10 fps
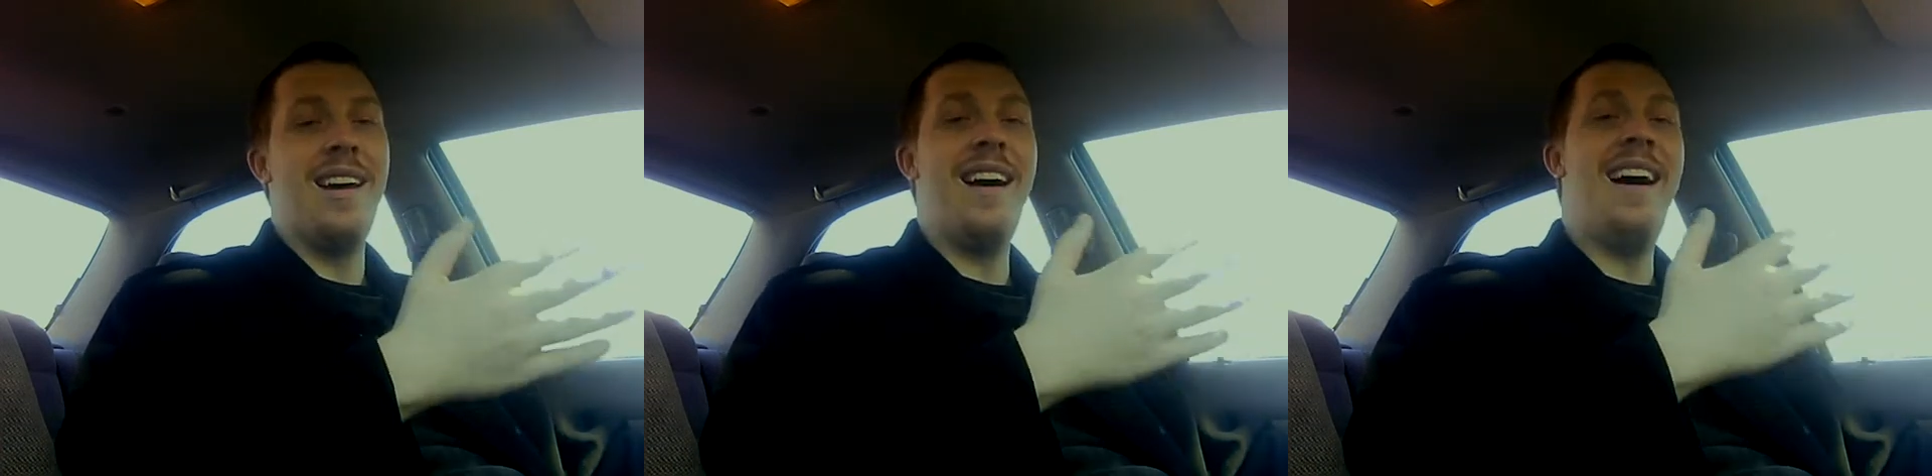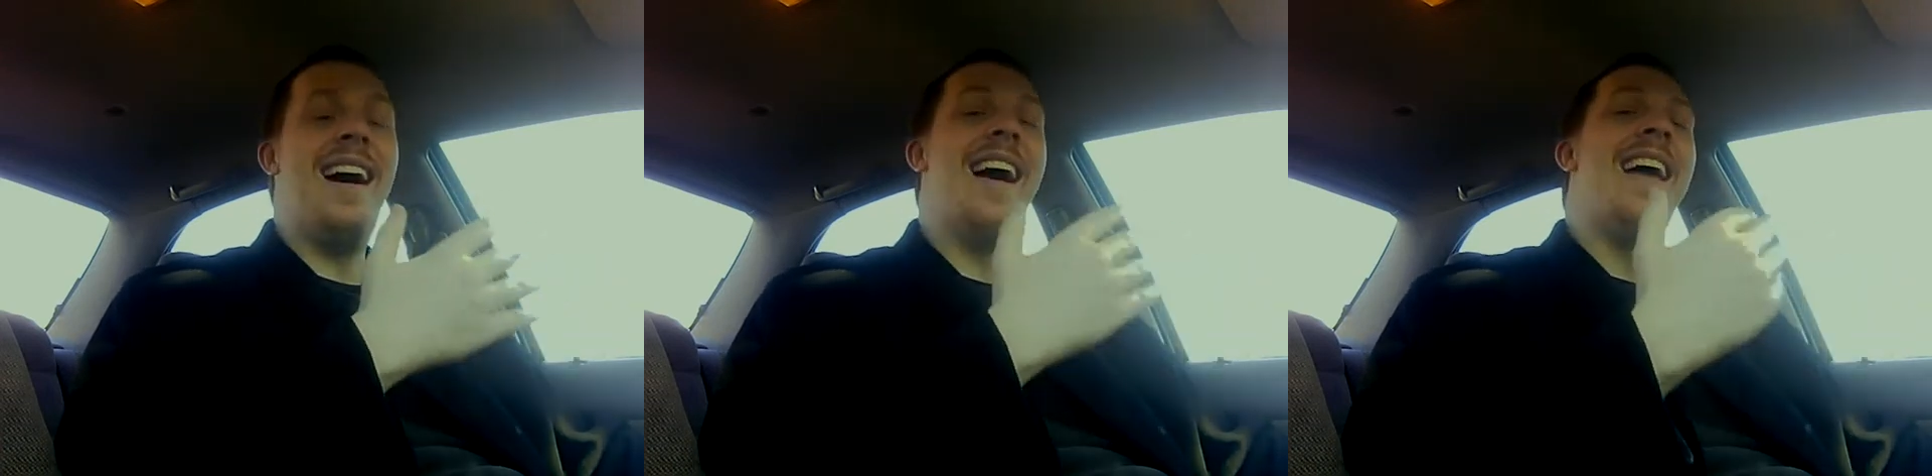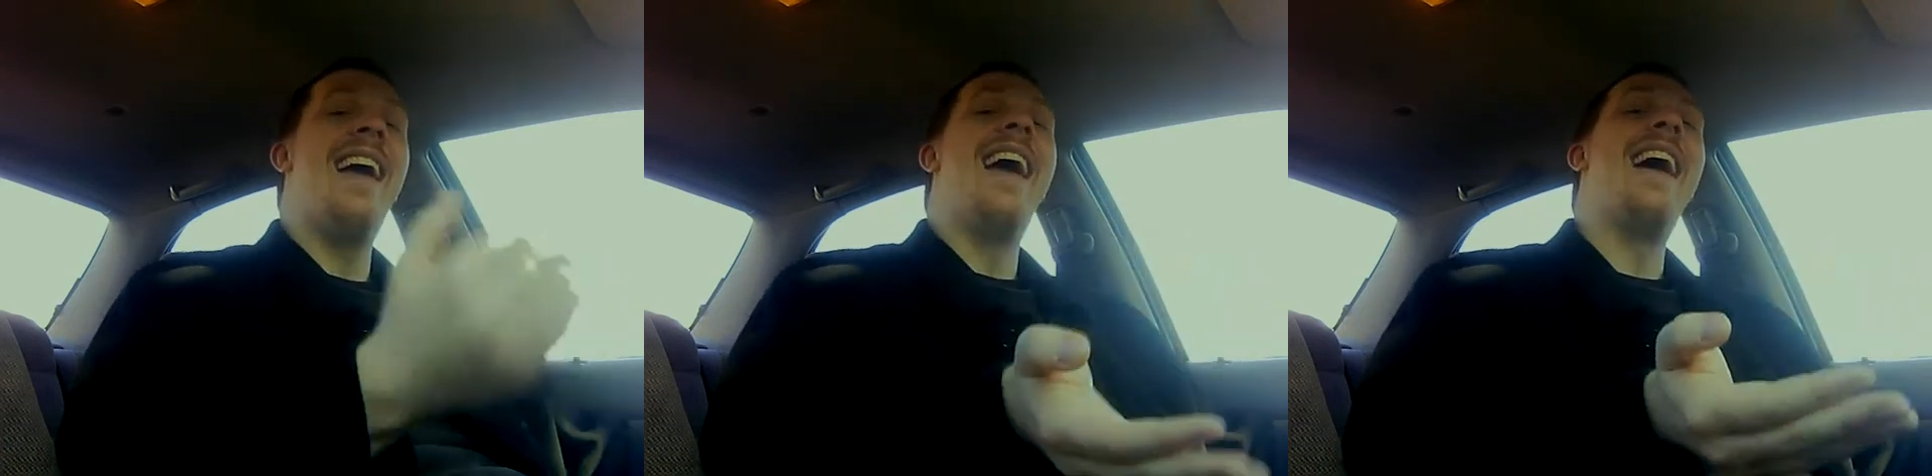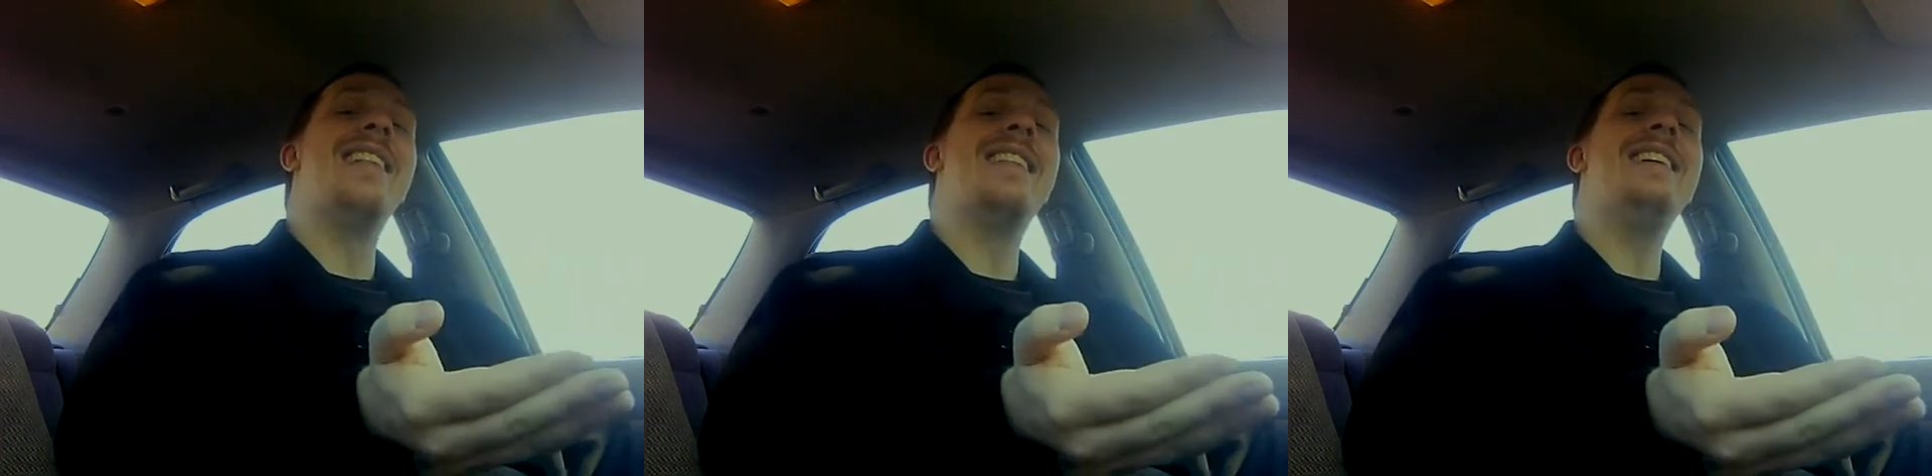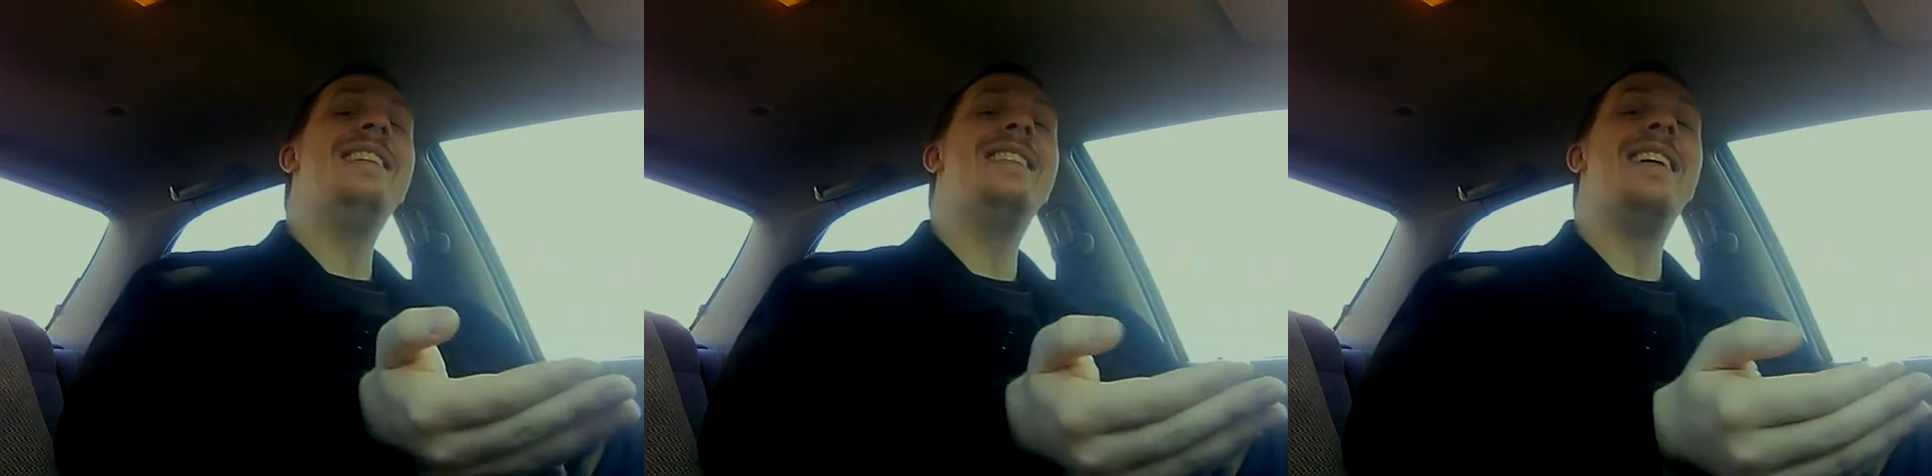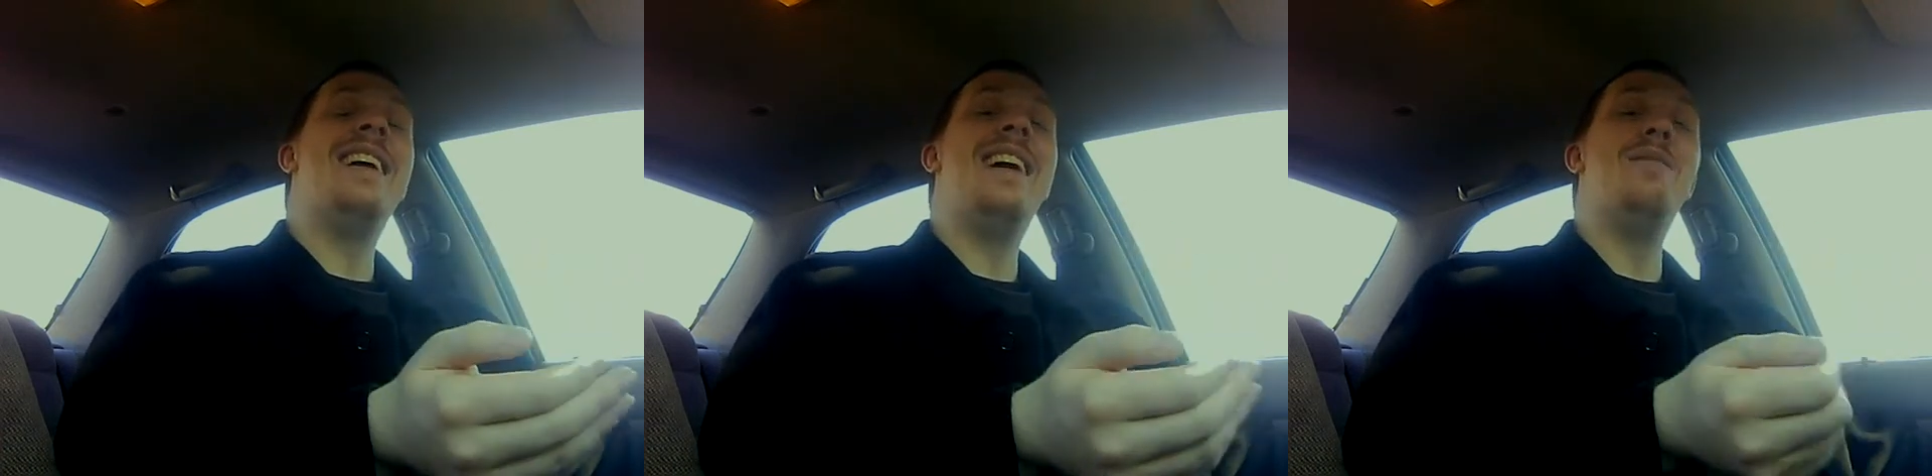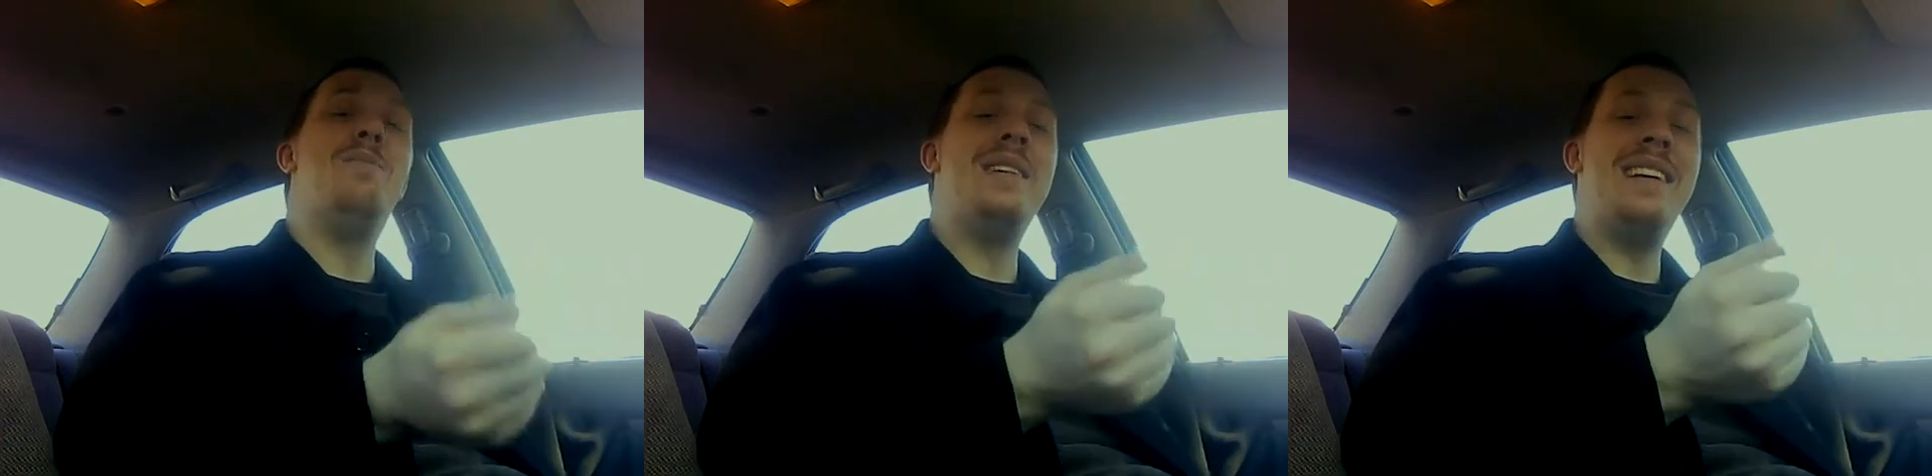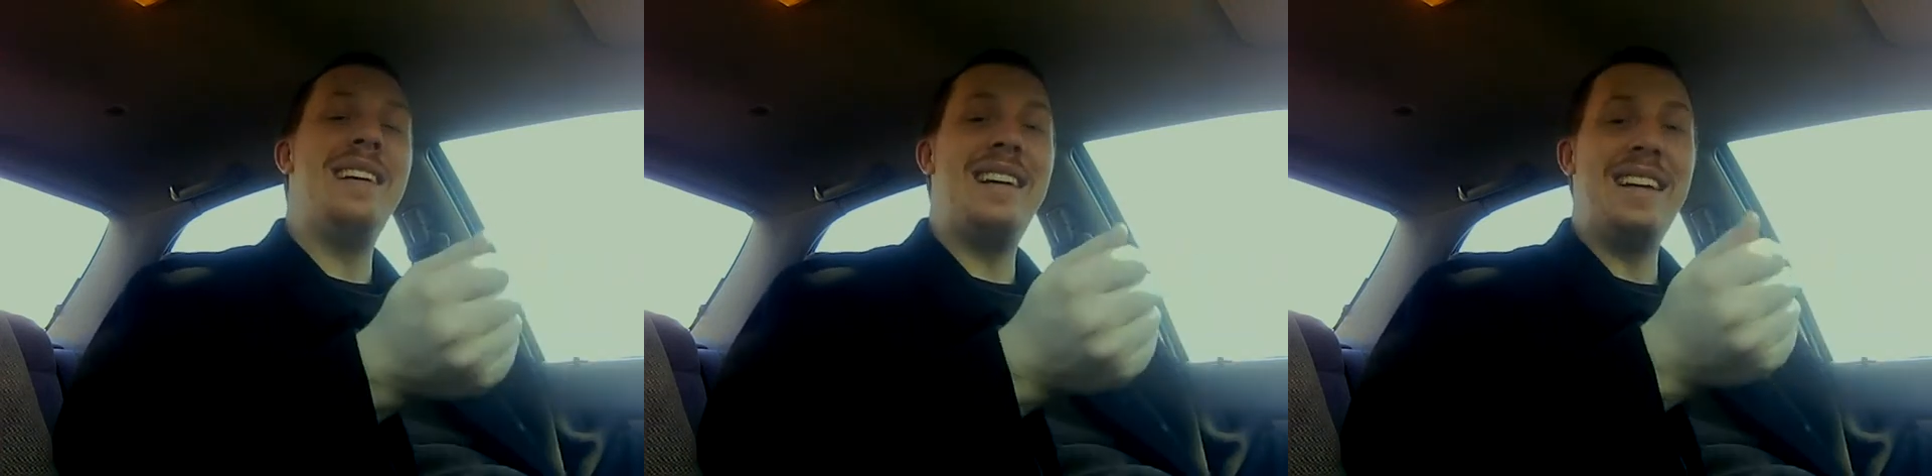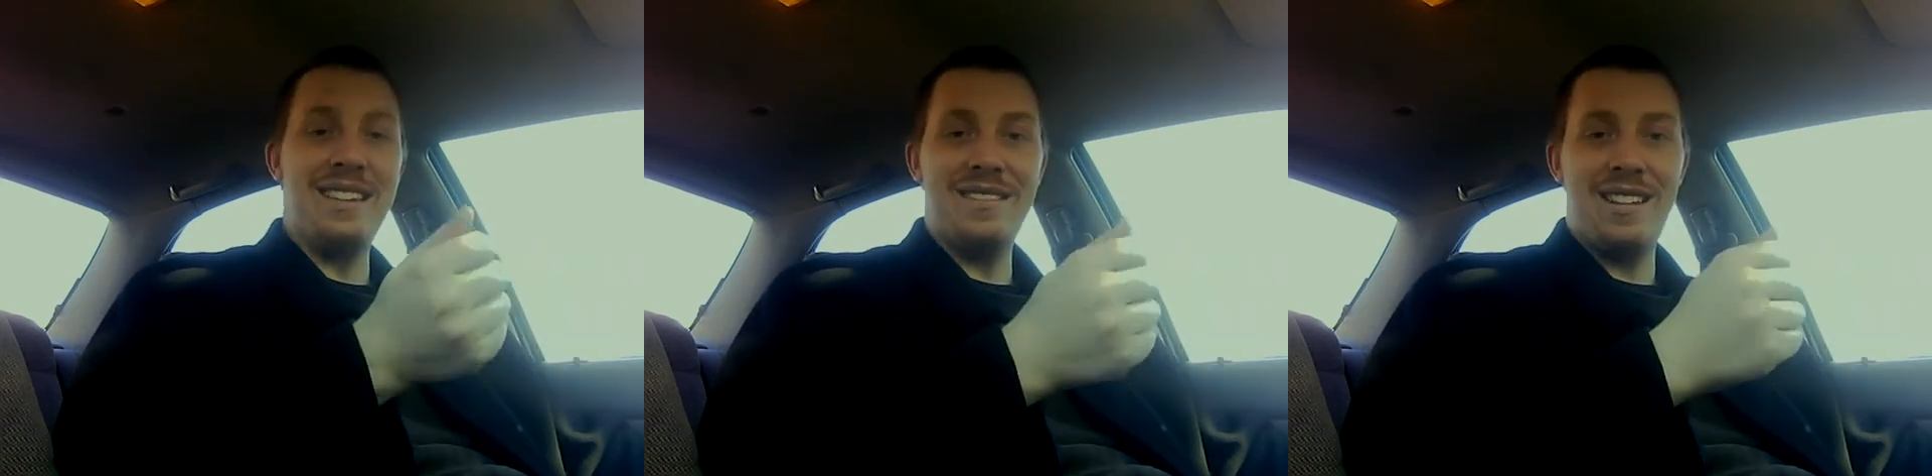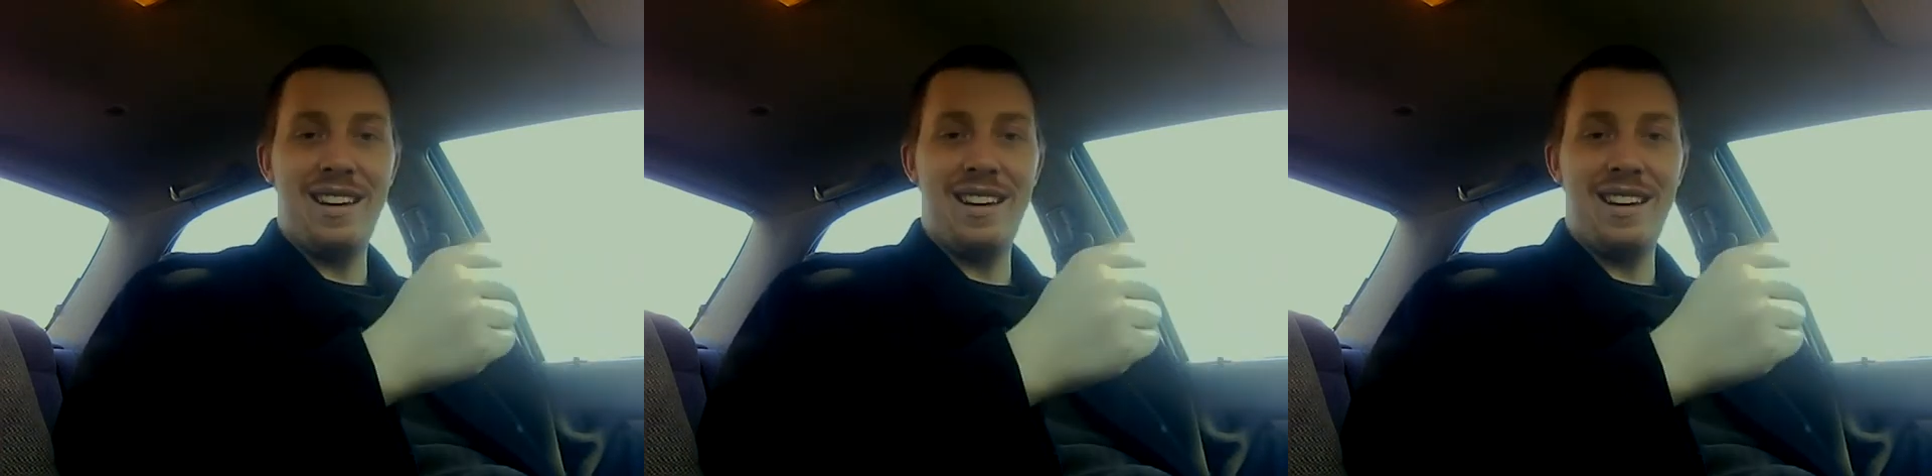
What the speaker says: At least be